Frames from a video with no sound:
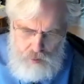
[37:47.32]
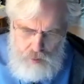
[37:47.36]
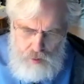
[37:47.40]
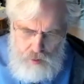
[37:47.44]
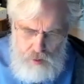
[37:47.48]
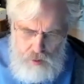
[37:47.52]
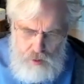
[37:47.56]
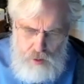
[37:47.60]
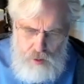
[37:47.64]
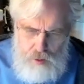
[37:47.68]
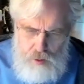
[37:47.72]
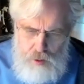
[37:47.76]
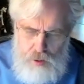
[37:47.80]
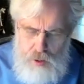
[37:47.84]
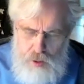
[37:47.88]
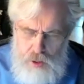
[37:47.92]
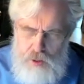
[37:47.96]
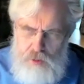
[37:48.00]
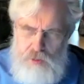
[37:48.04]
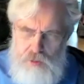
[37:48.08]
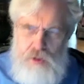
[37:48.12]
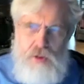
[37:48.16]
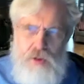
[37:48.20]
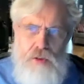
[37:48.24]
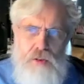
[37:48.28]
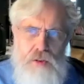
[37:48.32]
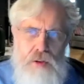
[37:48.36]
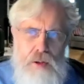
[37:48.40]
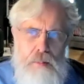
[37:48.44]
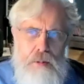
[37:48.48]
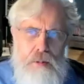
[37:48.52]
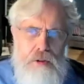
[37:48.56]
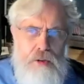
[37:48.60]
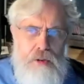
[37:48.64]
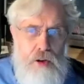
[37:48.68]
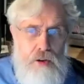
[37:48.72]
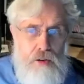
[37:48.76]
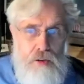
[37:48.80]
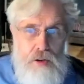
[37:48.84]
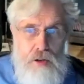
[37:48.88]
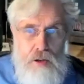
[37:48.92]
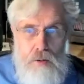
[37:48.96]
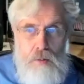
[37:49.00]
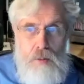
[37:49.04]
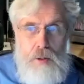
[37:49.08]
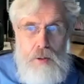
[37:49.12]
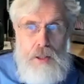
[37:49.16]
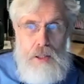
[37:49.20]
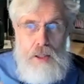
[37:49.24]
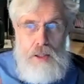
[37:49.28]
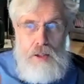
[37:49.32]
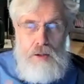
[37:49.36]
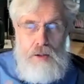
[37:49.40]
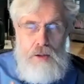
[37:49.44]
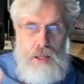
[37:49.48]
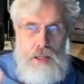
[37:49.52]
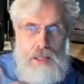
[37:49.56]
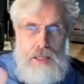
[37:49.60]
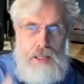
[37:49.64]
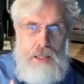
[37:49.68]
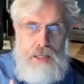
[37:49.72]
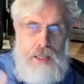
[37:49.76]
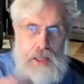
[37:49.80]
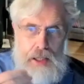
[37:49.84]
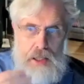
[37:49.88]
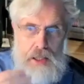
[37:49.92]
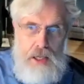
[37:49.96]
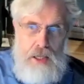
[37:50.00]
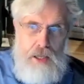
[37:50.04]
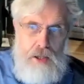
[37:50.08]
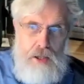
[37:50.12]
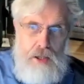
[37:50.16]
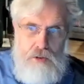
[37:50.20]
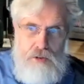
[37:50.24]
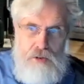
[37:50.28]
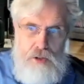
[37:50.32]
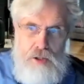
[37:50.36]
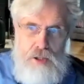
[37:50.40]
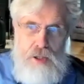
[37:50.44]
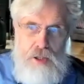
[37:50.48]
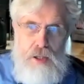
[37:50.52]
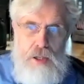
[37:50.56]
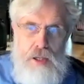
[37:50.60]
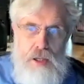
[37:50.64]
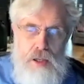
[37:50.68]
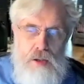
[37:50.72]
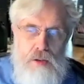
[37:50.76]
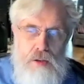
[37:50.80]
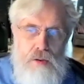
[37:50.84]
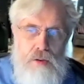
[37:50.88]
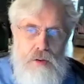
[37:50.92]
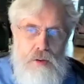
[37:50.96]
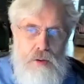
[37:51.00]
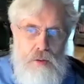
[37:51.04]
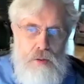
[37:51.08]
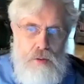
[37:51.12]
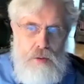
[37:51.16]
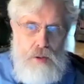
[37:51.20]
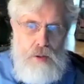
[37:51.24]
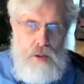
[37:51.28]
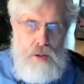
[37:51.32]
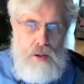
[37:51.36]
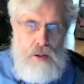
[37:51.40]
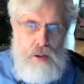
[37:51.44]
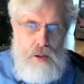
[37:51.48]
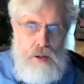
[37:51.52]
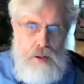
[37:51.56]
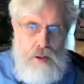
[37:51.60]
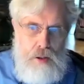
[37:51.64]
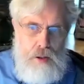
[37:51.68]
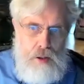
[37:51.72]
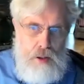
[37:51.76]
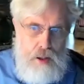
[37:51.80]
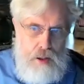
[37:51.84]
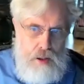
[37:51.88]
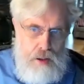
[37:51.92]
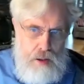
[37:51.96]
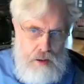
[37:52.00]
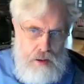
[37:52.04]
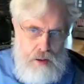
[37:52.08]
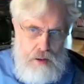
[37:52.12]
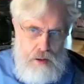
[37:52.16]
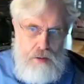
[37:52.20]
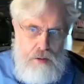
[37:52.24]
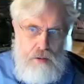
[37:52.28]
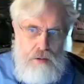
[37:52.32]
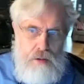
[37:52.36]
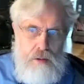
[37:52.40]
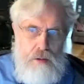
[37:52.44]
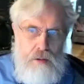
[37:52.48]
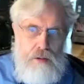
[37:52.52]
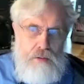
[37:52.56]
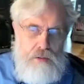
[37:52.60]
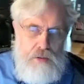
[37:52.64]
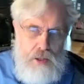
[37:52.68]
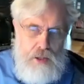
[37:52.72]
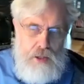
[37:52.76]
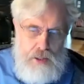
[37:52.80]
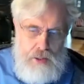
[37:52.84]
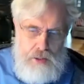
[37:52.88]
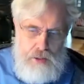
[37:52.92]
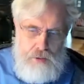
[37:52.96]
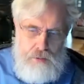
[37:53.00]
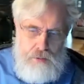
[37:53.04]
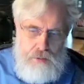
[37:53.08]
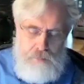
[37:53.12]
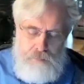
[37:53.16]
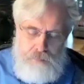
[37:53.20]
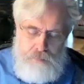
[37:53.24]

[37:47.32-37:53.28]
Uh, was also a demonstration of how quickly you could get technology into uh, a clinical setting.